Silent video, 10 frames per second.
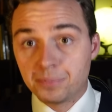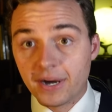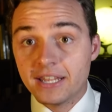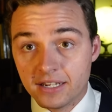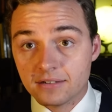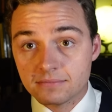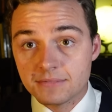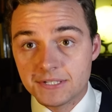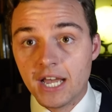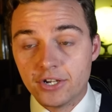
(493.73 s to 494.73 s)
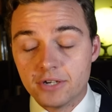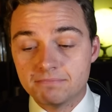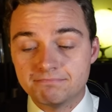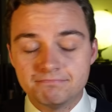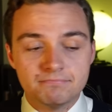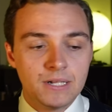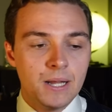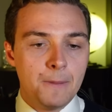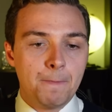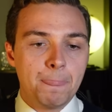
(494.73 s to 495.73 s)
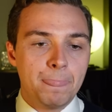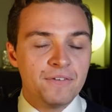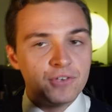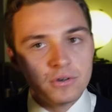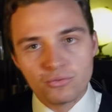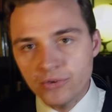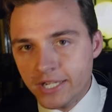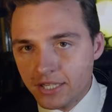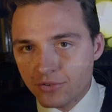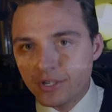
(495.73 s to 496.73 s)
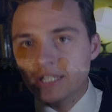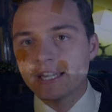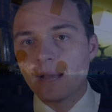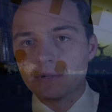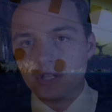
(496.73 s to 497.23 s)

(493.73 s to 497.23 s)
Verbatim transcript: breaking side on. If you are really, really up